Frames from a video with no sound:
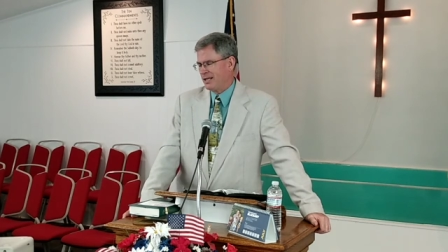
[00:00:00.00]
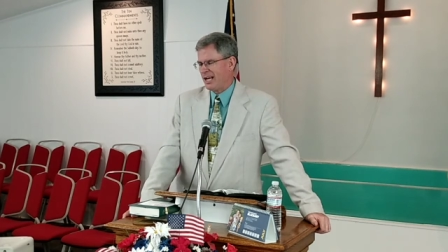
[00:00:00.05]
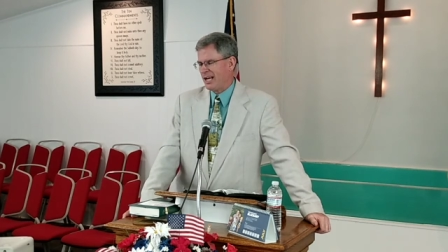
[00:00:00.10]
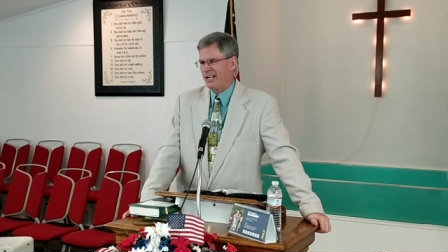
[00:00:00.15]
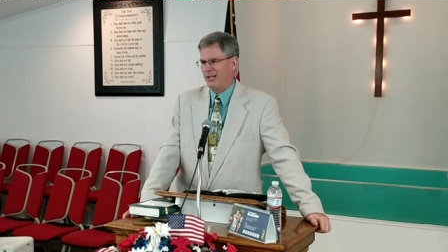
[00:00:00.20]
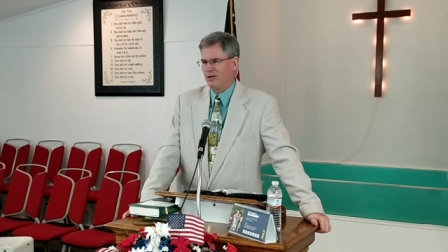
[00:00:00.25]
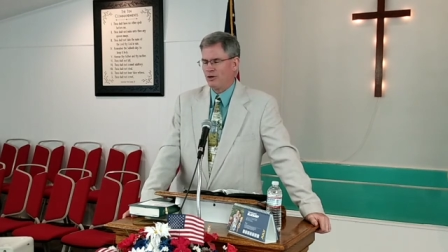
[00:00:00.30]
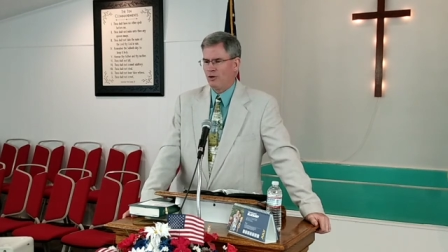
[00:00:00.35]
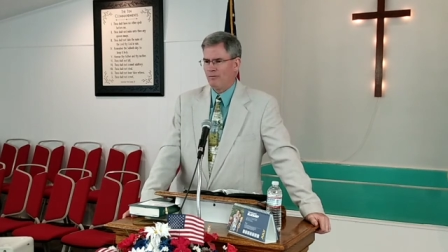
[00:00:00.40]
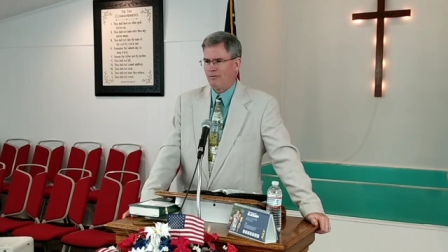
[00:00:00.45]

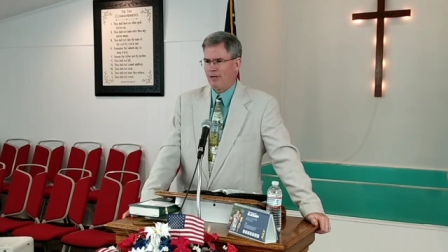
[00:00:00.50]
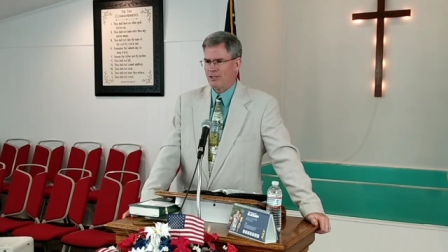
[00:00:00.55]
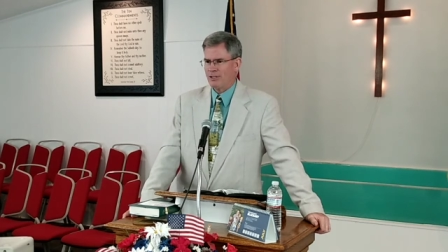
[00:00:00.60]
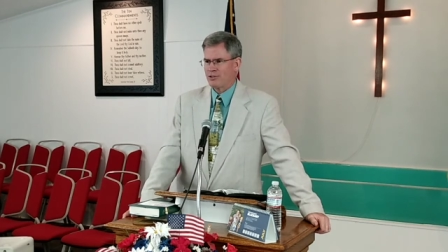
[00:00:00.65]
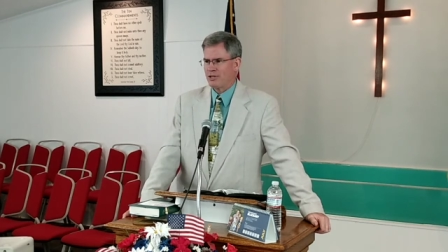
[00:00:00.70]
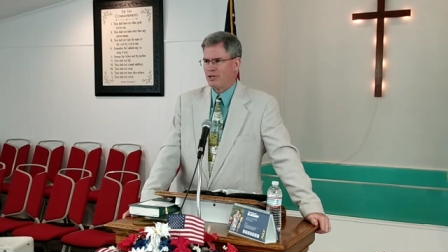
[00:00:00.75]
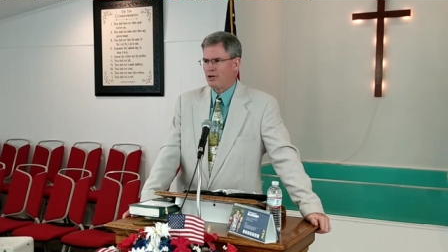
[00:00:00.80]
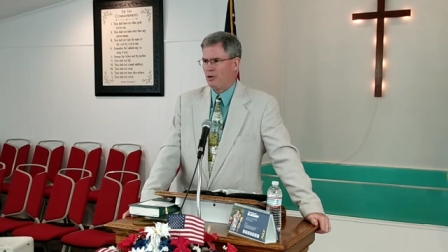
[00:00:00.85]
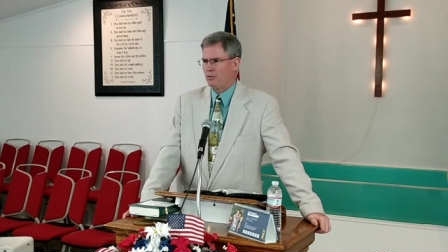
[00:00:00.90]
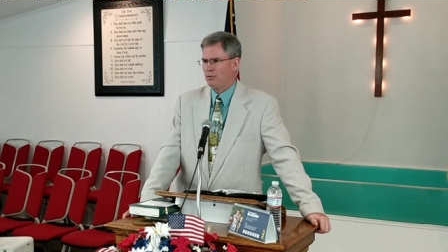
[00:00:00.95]
I don't know if I
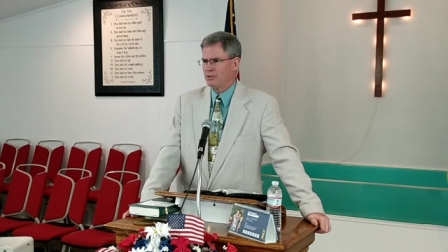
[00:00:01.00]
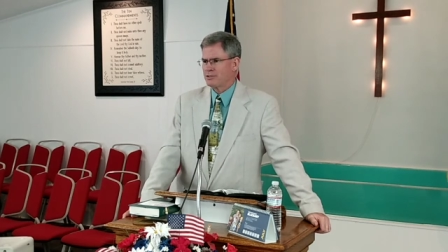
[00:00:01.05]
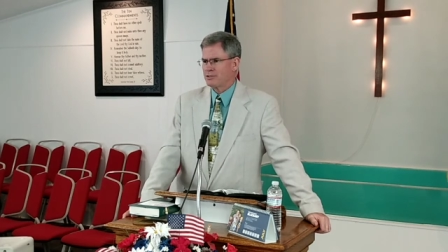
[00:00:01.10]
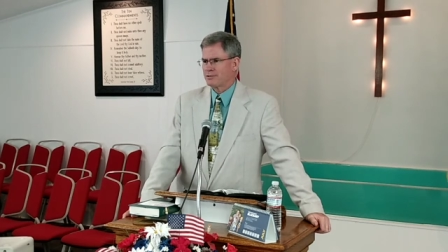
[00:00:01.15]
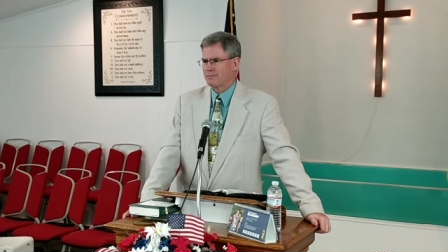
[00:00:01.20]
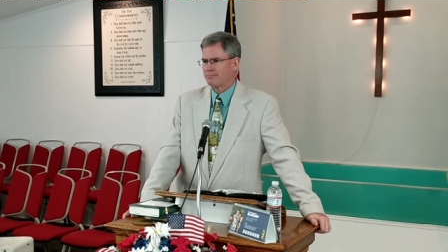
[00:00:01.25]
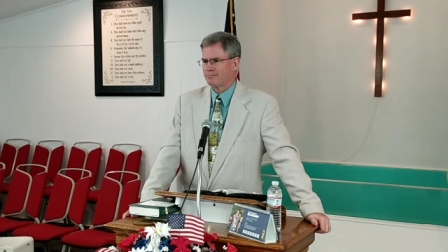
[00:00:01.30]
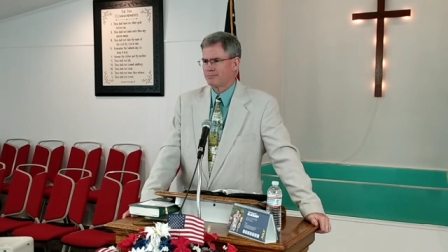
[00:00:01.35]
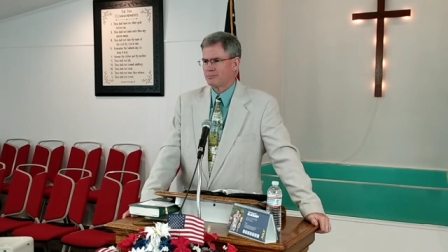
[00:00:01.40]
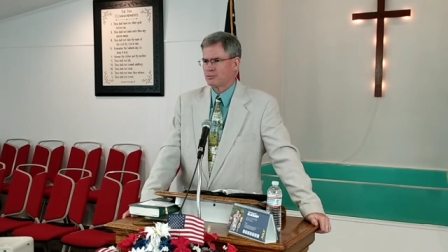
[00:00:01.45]
should
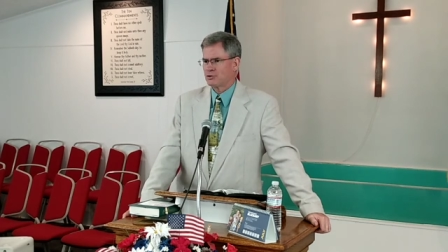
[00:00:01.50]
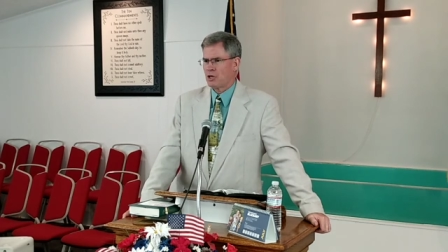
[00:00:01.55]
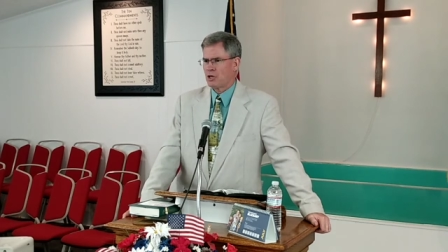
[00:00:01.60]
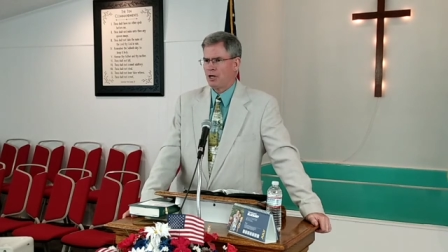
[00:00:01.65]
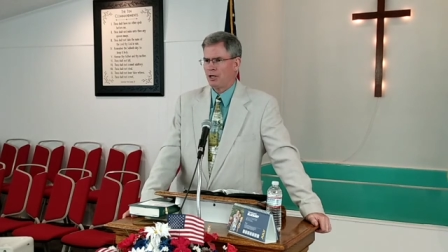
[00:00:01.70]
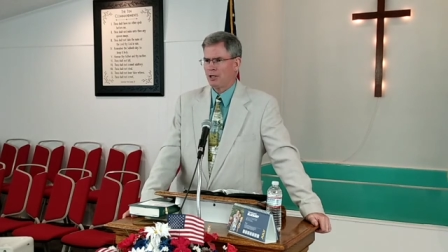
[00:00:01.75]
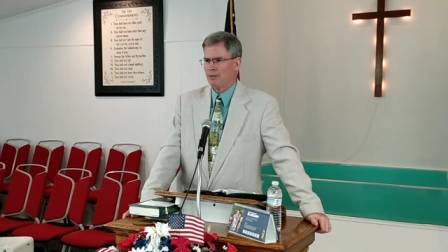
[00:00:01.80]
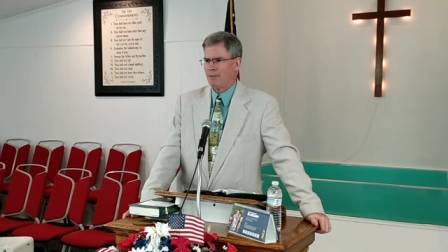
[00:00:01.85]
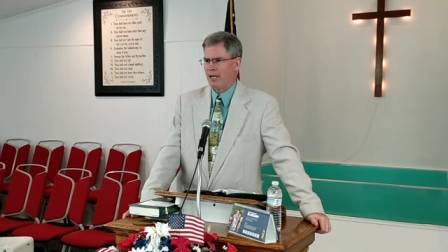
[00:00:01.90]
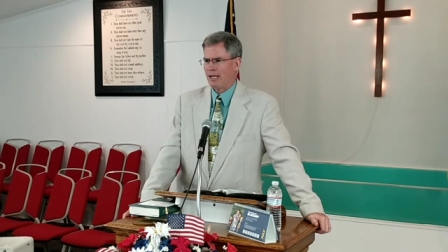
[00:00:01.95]
always
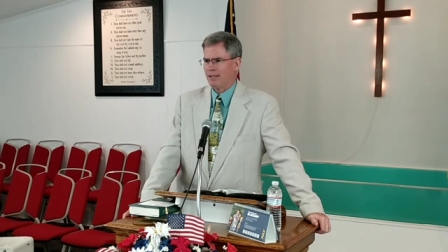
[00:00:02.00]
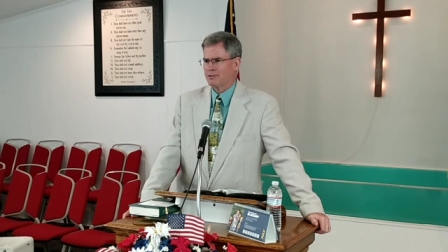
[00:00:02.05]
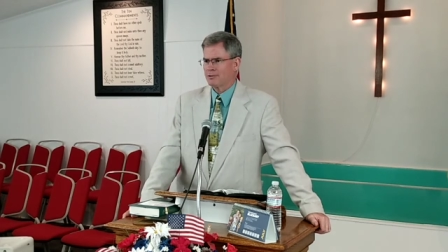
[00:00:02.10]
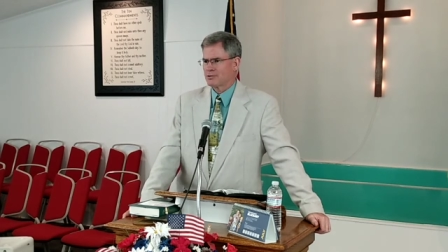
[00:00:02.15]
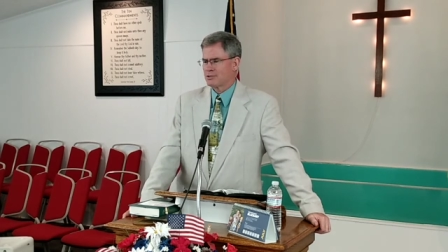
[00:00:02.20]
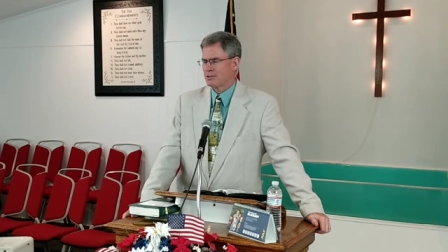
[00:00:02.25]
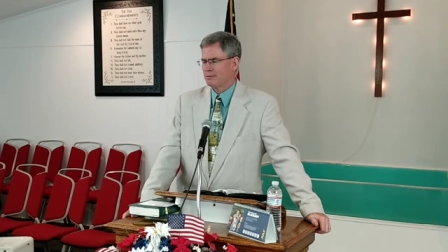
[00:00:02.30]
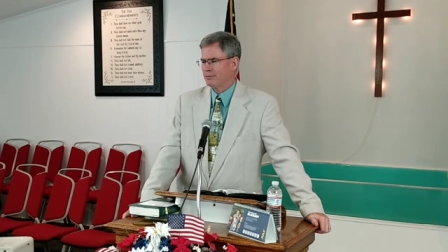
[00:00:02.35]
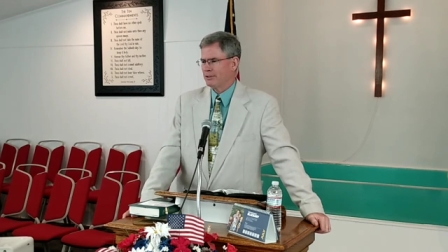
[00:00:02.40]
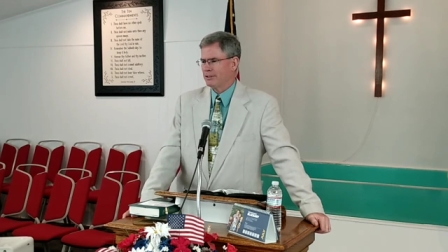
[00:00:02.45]
talk about
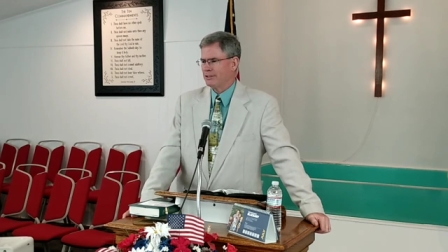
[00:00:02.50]
some